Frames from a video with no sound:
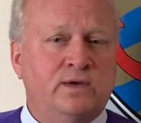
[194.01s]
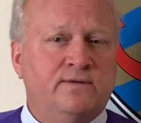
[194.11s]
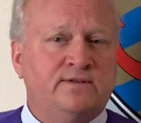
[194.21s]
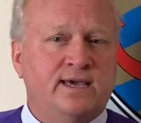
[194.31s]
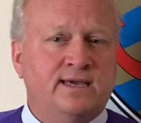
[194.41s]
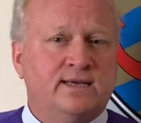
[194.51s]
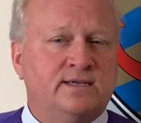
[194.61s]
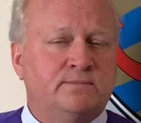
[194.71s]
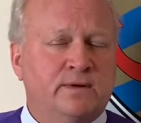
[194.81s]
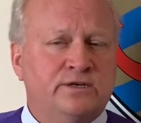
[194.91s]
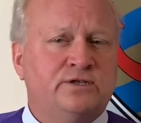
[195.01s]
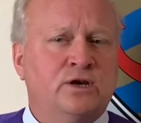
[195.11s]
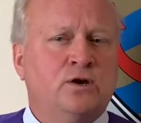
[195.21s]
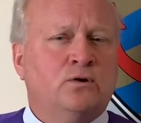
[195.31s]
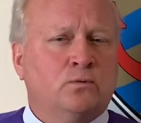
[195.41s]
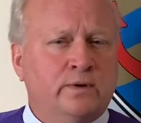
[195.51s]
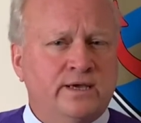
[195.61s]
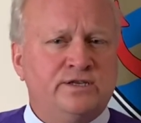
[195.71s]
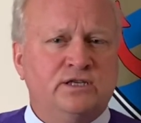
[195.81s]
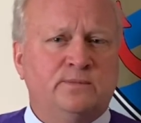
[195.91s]
have taken as much
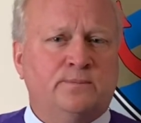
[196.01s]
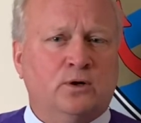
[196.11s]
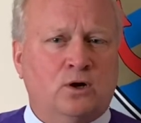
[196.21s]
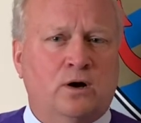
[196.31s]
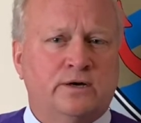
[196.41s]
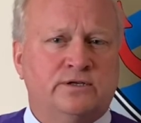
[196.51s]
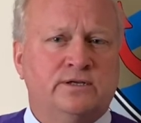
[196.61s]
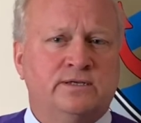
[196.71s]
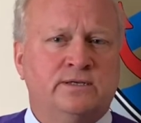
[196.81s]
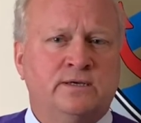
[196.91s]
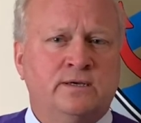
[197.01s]
reasonable precautions